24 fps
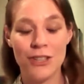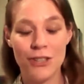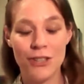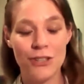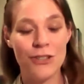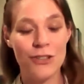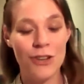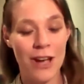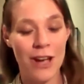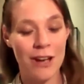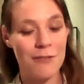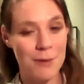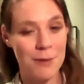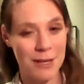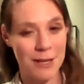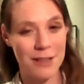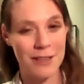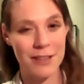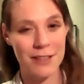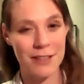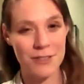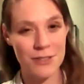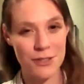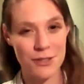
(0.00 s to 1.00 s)
You have better
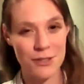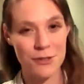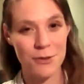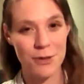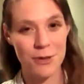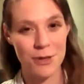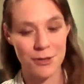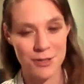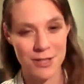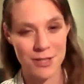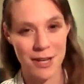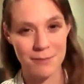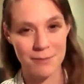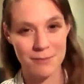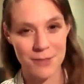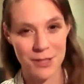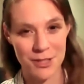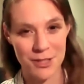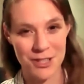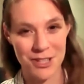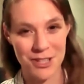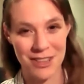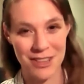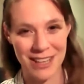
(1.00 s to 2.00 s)
things to do with your time,
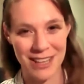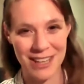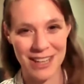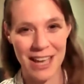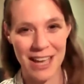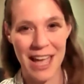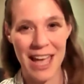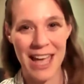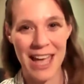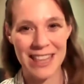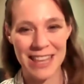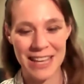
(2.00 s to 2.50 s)
don't you think,